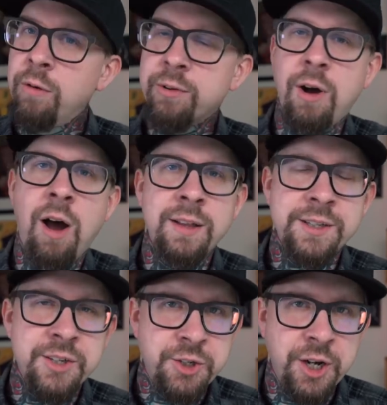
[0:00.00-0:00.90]
Overall,
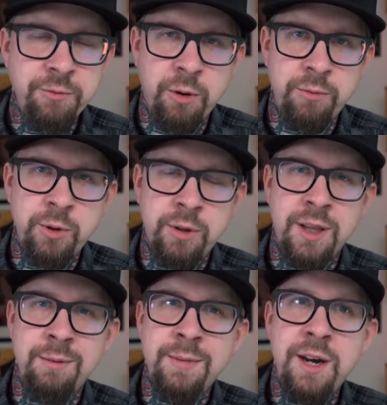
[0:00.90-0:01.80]
as a general
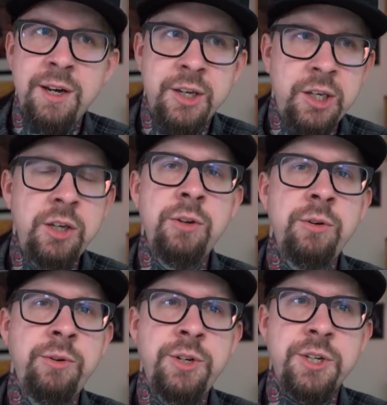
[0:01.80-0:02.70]
rule, I'm not a
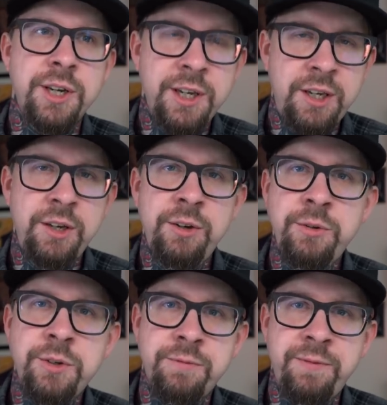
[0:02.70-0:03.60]
huge,
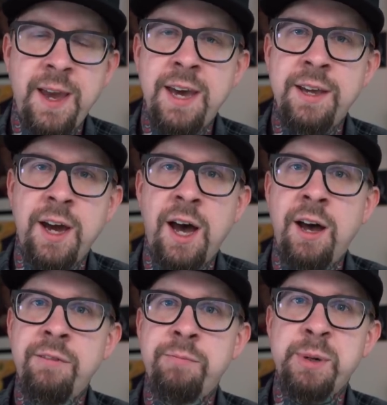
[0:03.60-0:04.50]
huge fan
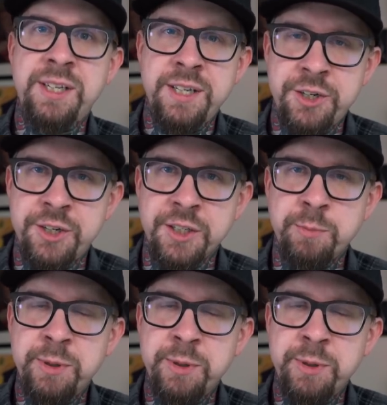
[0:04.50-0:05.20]
of petitions.